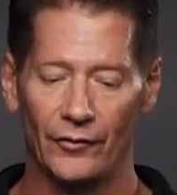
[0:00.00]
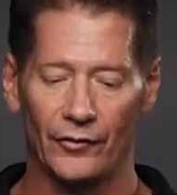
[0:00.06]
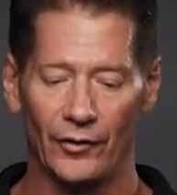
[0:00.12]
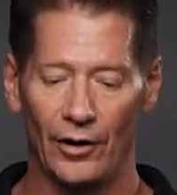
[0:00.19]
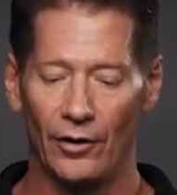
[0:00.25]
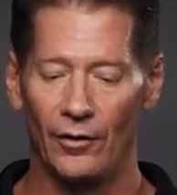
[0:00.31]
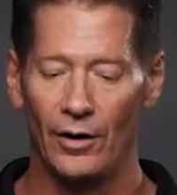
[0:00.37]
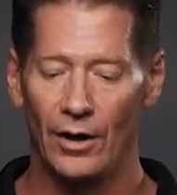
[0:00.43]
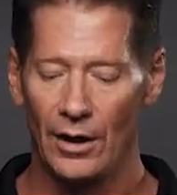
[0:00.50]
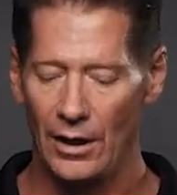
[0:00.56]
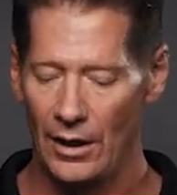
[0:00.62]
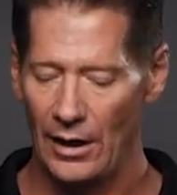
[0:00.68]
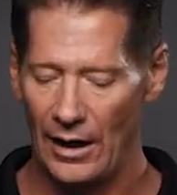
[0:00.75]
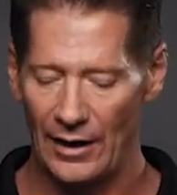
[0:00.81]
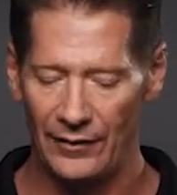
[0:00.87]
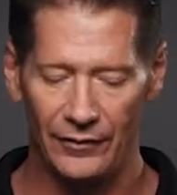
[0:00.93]
So
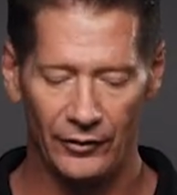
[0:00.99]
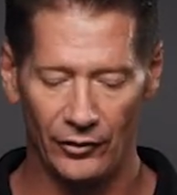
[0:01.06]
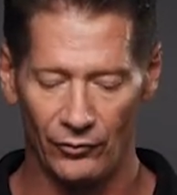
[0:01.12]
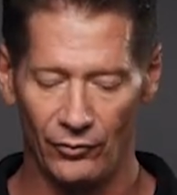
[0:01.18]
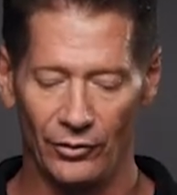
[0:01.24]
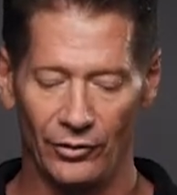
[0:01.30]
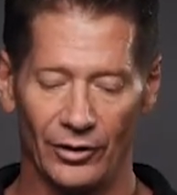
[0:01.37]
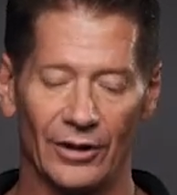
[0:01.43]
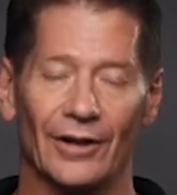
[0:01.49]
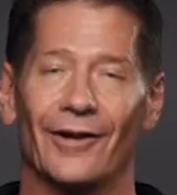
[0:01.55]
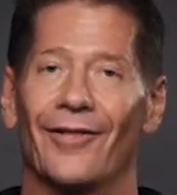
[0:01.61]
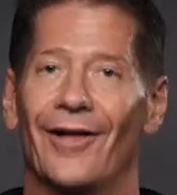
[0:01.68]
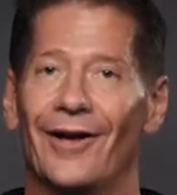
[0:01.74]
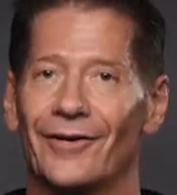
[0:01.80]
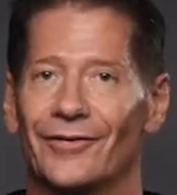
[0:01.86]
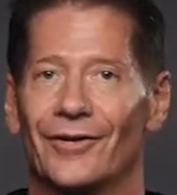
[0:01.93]
I think you're really going to
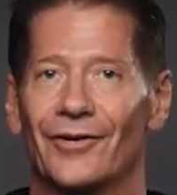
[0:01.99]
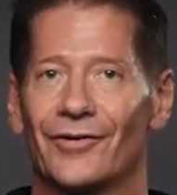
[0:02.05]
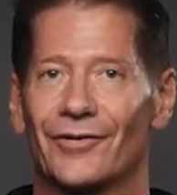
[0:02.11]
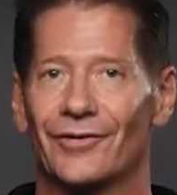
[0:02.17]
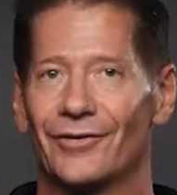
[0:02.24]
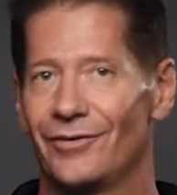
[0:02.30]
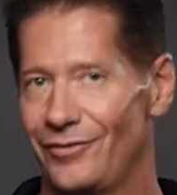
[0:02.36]
like this.